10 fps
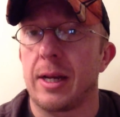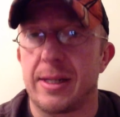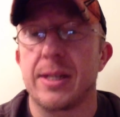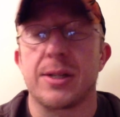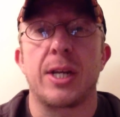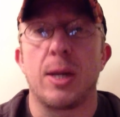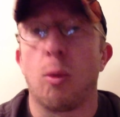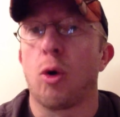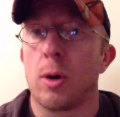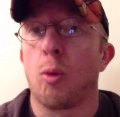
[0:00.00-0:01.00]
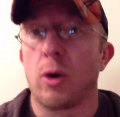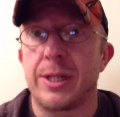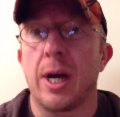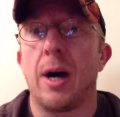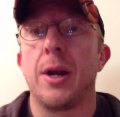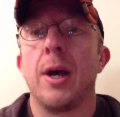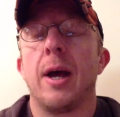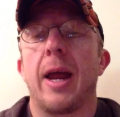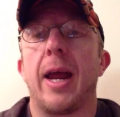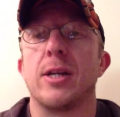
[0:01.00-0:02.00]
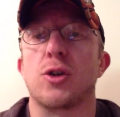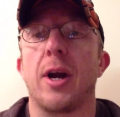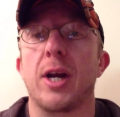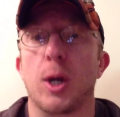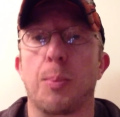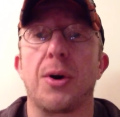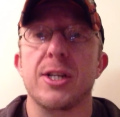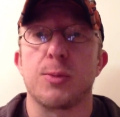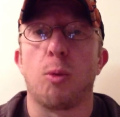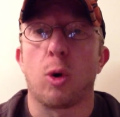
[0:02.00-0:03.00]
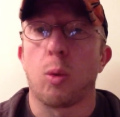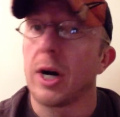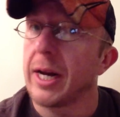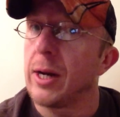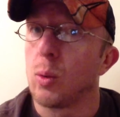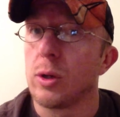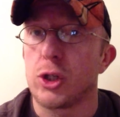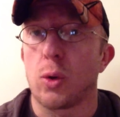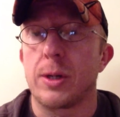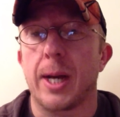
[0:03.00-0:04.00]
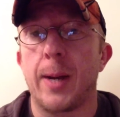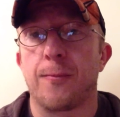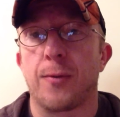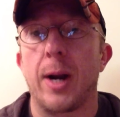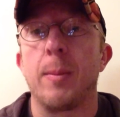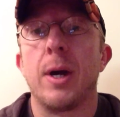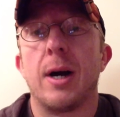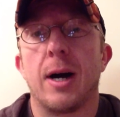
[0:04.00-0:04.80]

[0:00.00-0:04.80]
consistently get more and more done and try and compress more work in a real short time frame,